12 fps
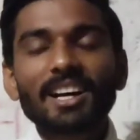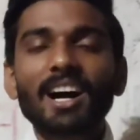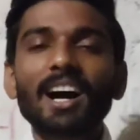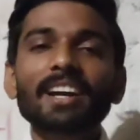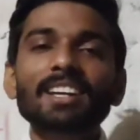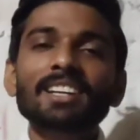
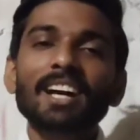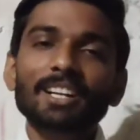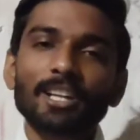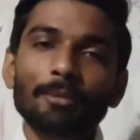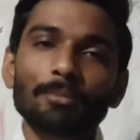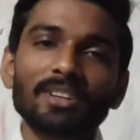I
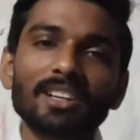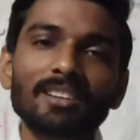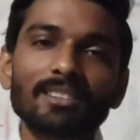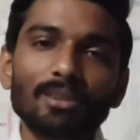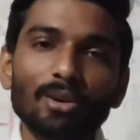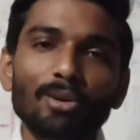
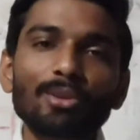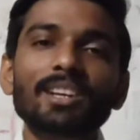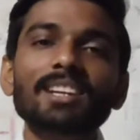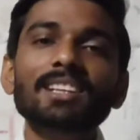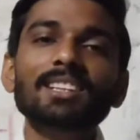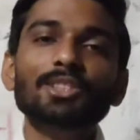attempted
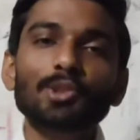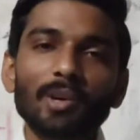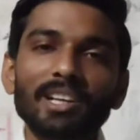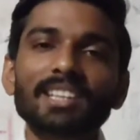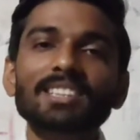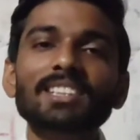only
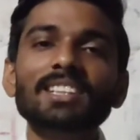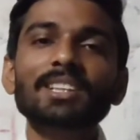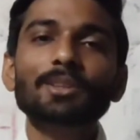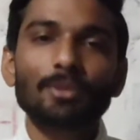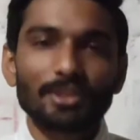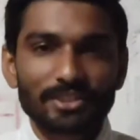
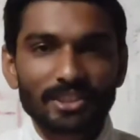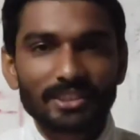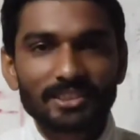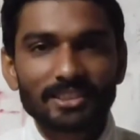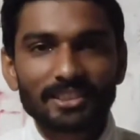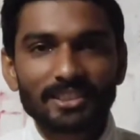23
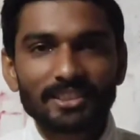questions.